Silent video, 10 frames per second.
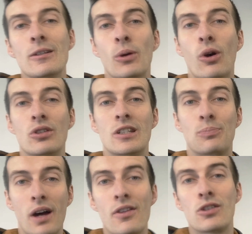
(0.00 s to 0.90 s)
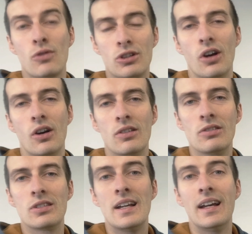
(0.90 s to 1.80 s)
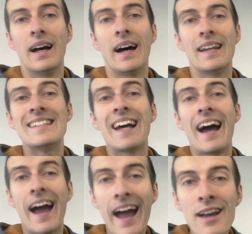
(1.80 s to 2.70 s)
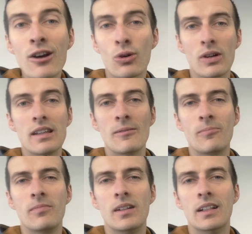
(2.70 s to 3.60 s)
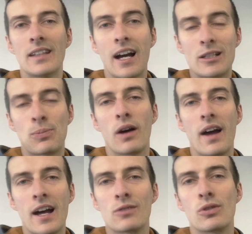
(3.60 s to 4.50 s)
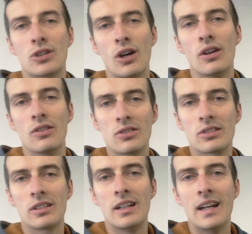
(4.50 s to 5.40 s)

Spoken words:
it's because his brother's returned and is angry that his brother has returned.